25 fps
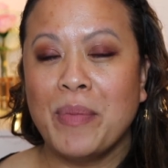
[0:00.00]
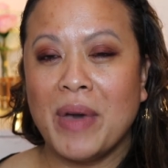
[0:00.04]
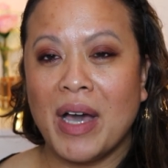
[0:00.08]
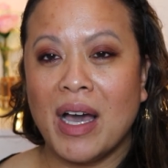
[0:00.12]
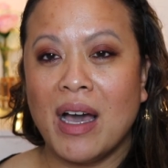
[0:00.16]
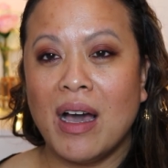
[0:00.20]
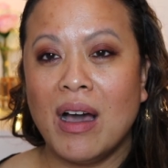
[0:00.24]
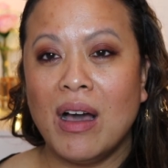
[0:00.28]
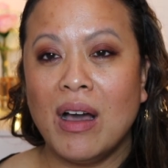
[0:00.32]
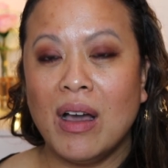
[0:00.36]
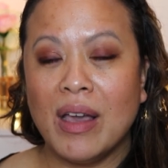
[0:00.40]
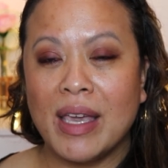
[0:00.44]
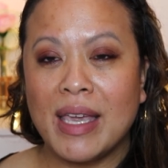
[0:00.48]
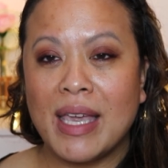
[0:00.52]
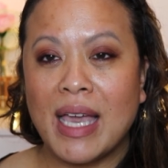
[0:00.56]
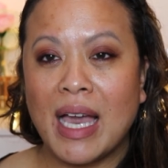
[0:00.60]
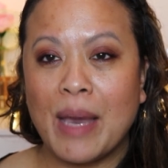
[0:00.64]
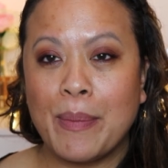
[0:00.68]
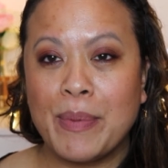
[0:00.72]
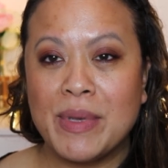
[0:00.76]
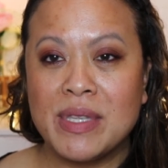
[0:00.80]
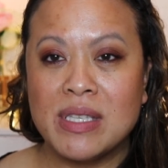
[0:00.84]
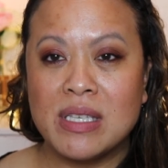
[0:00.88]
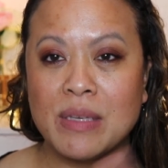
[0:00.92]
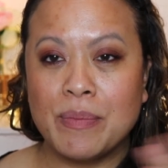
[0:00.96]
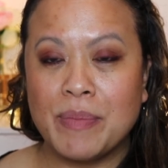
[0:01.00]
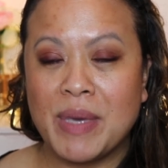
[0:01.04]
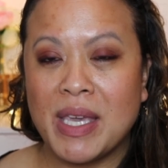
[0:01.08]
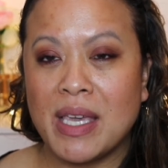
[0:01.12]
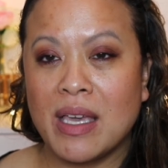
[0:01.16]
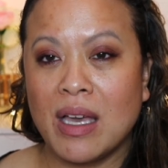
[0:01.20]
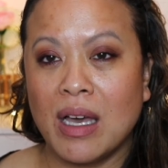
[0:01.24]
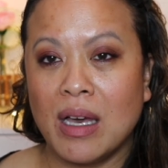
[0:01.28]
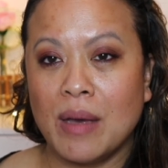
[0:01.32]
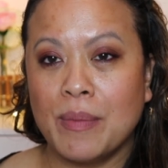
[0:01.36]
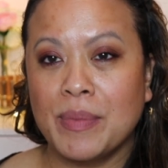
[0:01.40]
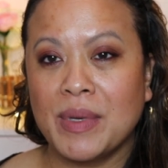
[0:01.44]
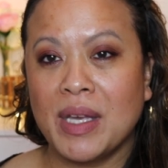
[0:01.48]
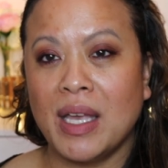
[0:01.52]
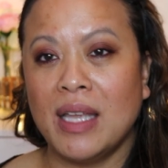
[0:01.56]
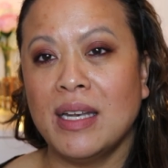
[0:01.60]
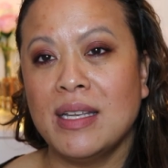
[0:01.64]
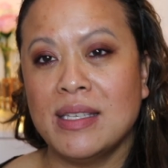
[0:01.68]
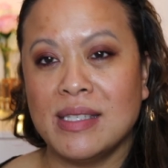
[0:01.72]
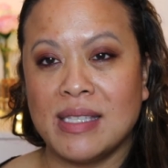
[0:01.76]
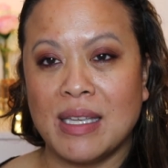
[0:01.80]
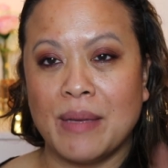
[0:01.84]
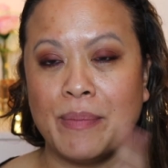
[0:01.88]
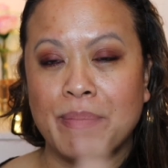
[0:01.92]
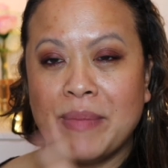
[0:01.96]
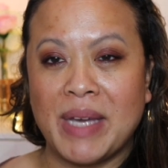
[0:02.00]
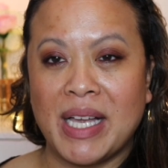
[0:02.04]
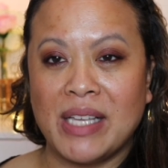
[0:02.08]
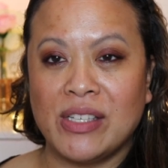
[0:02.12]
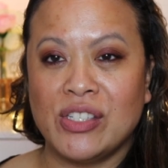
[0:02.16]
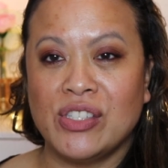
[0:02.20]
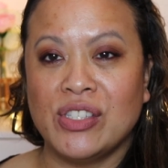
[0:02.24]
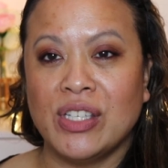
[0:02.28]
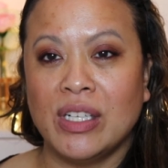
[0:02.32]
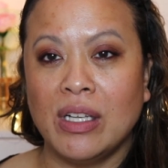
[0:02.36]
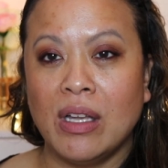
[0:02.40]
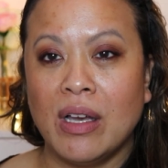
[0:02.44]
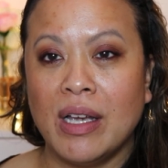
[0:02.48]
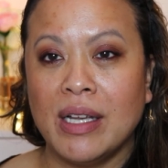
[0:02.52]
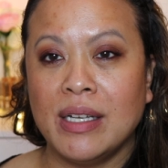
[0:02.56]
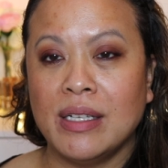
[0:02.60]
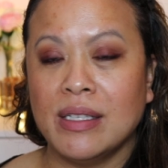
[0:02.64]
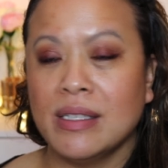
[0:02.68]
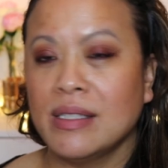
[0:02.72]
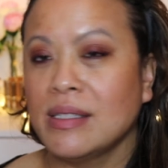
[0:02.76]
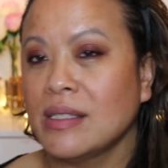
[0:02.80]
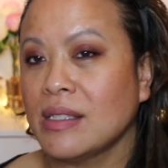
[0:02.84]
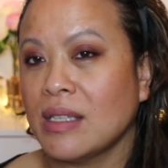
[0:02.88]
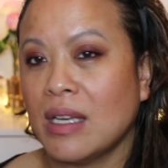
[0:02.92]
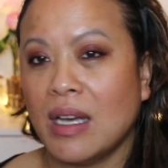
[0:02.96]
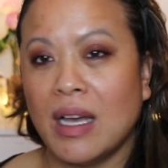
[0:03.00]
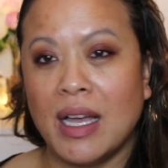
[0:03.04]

but I happened to pick up colours that match the liners.